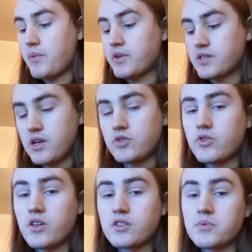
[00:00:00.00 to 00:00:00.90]
I'm
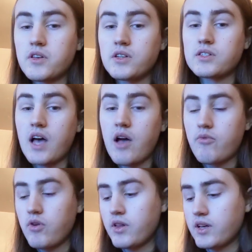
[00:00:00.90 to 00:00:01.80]
excited to try this because
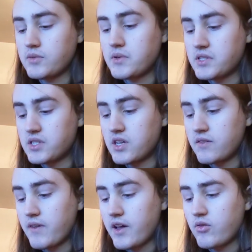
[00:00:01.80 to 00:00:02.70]
I really like spicy stuff.